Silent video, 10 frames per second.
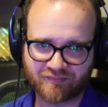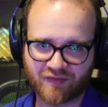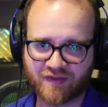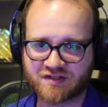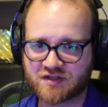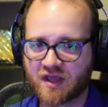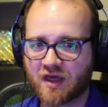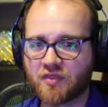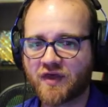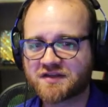
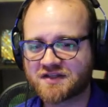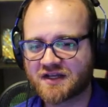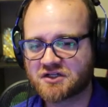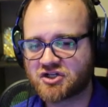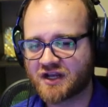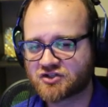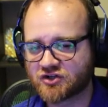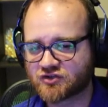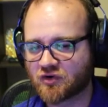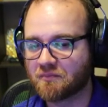This
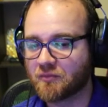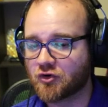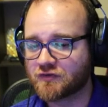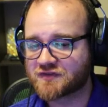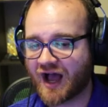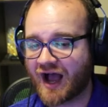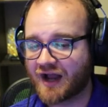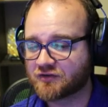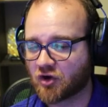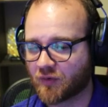Enchantress removes
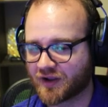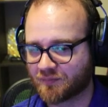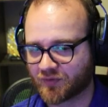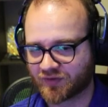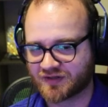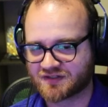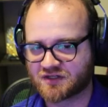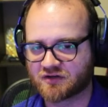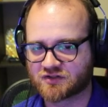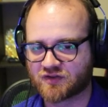ongoing abilities
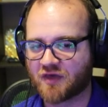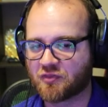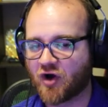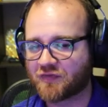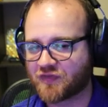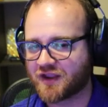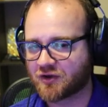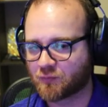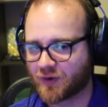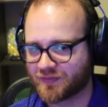here. So they thought they
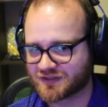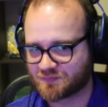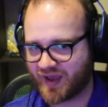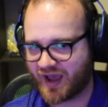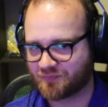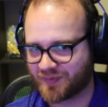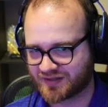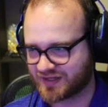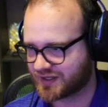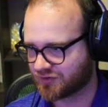could win this path by
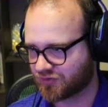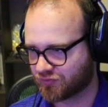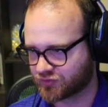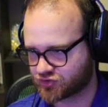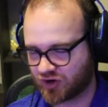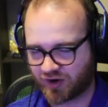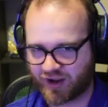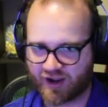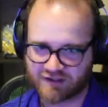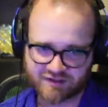taking Strong
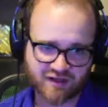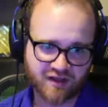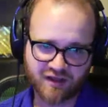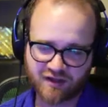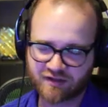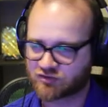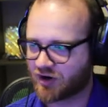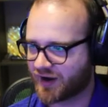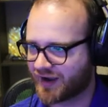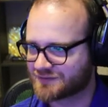Guy's
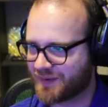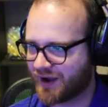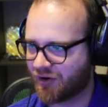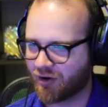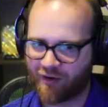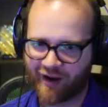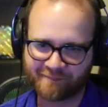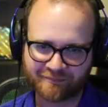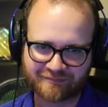power away.